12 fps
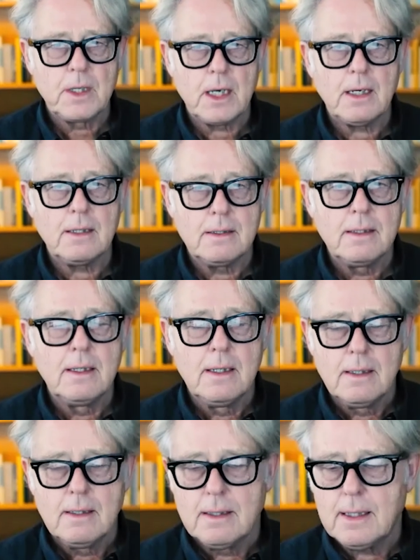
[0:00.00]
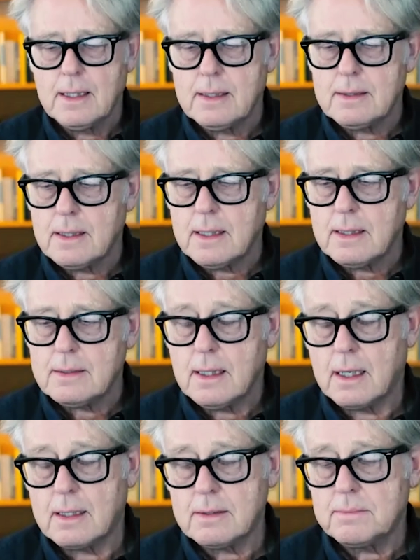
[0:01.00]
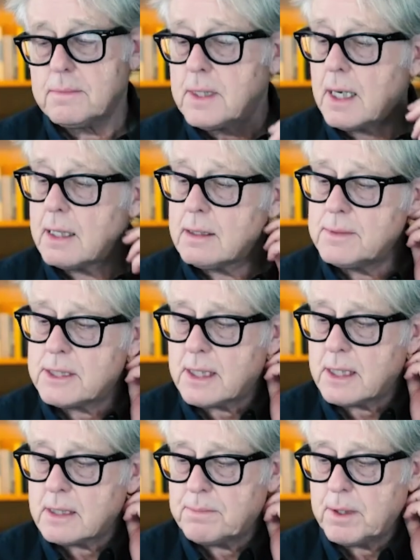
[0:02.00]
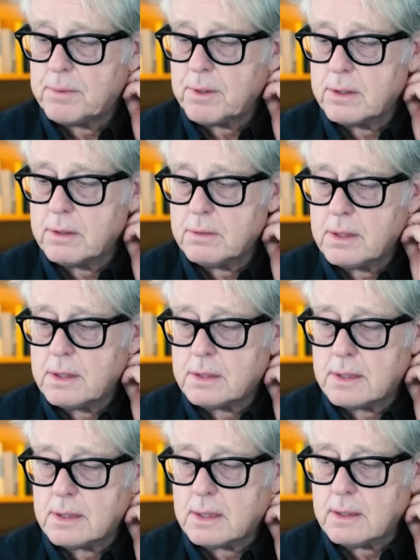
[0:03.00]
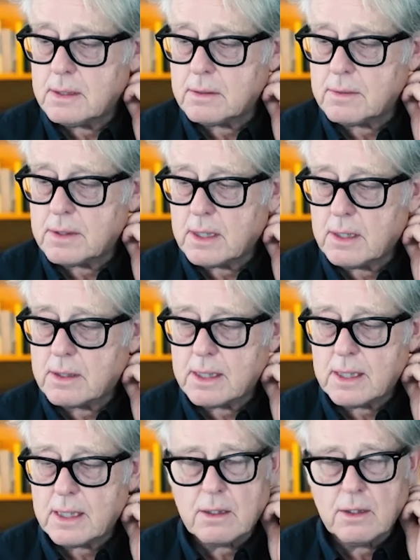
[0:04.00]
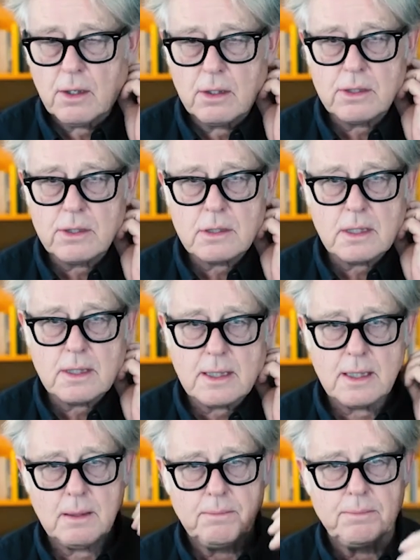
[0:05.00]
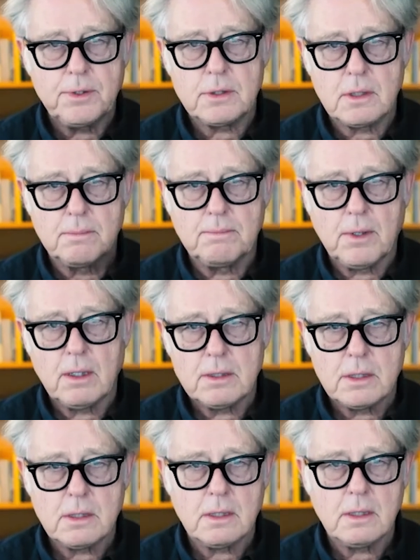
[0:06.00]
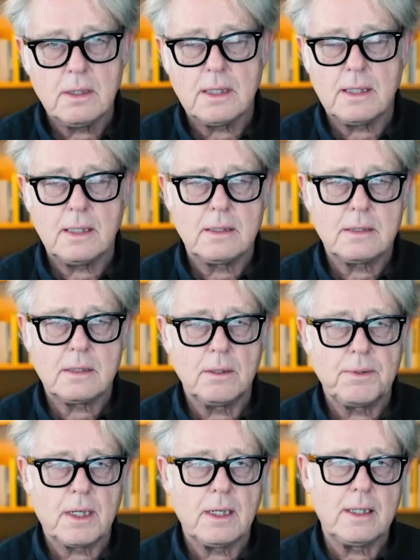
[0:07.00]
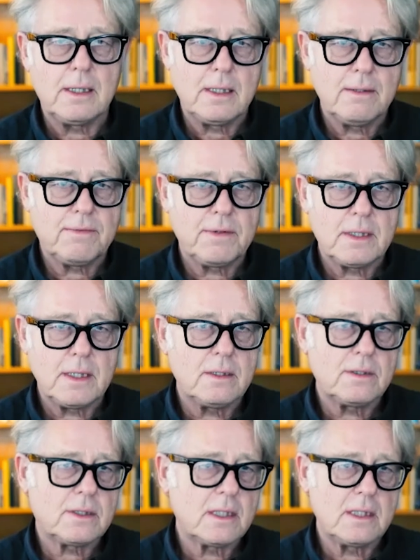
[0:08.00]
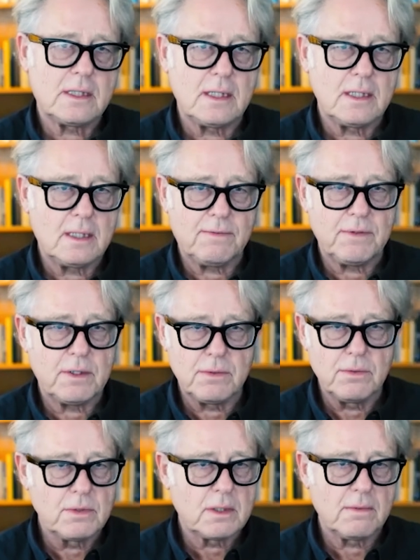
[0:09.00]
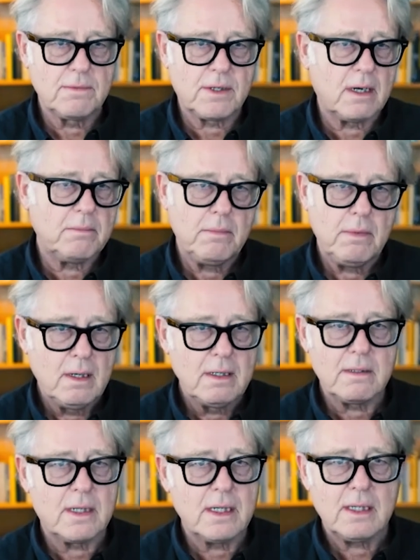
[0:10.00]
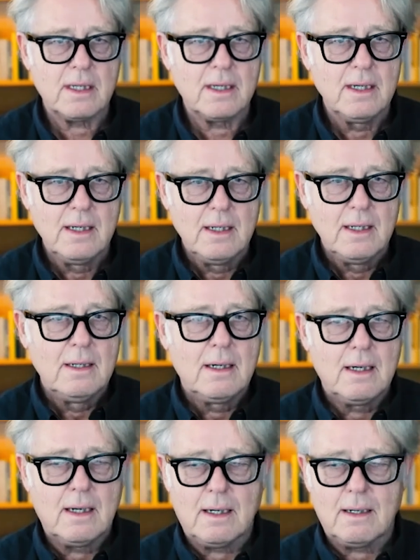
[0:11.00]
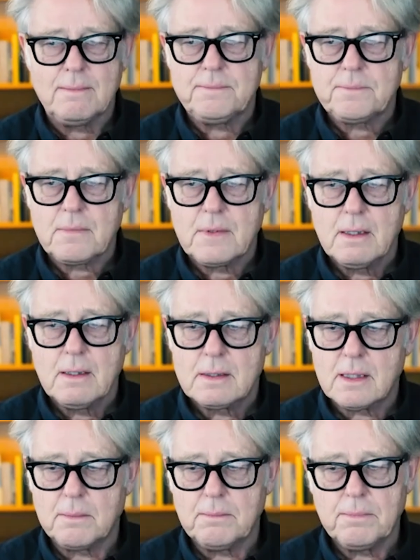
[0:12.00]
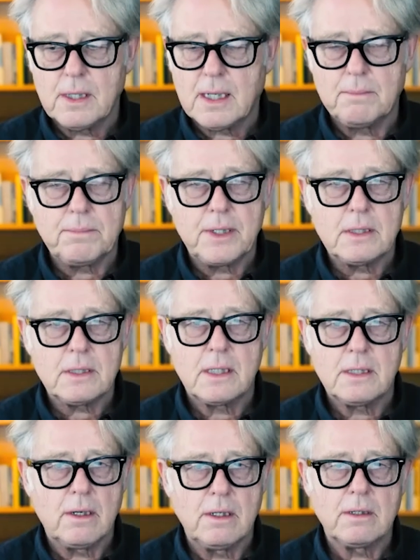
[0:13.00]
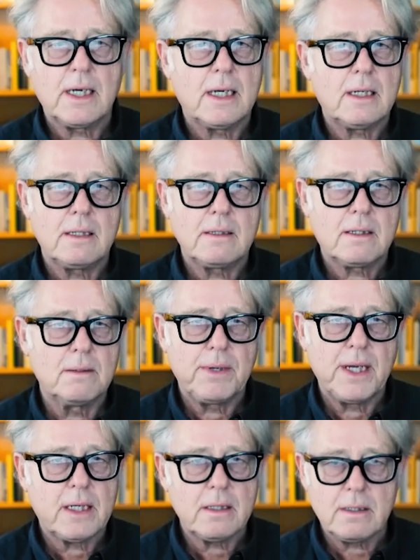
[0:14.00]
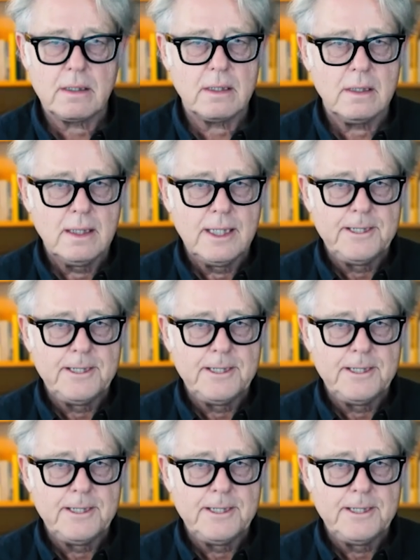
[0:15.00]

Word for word: yeah. yeah. And and other other mistakes people do is uh, you know they look at their cost and then they put some margin on and there's typically in different industries there are different rules of thumb right um, some companies try to look at a competitor